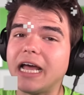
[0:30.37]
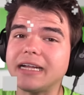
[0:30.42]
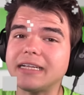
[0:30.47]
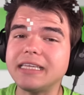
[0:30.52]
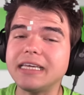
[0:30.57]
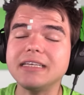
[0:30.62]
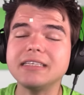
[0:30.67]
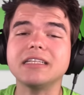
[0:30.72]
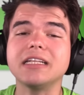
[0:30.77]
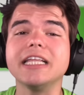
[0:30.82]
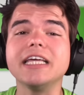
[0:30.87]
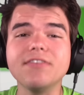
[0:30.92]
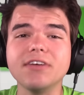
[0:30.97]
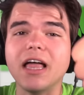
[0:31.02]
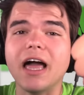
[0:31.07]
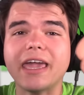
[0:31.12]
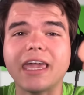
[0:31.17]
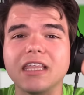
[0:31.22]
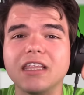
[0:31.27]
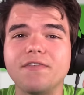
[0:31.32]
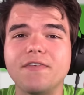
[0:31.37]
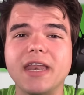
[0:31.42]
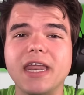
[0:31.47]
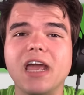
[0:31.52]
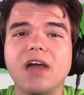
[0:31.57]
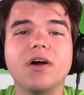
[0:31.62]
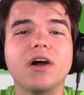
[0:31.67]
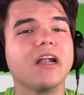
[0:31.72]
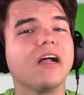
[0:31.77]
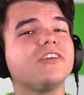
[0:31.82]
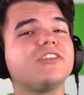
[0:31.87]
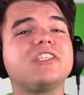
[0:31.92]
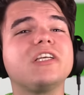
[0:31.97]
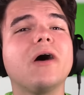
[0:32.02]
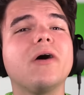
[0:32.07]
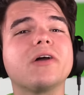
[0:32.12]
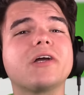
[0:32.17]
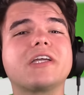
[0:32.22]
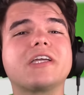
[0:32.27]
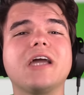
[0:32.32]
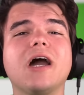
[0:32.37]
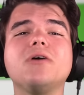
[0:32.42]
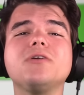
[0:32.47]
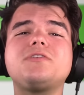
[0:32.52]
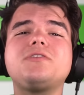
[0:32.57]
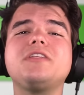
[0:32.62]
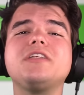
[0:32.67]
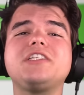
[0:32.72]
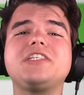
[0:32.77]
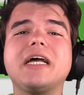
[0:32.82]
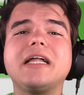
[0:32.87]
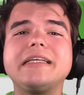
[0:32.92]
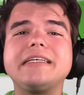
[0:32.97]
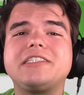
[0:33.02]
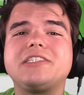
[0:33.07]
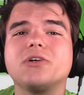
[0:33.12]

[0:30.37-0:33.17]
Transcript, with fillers: like these, leave a like in the video and also go to the Jelly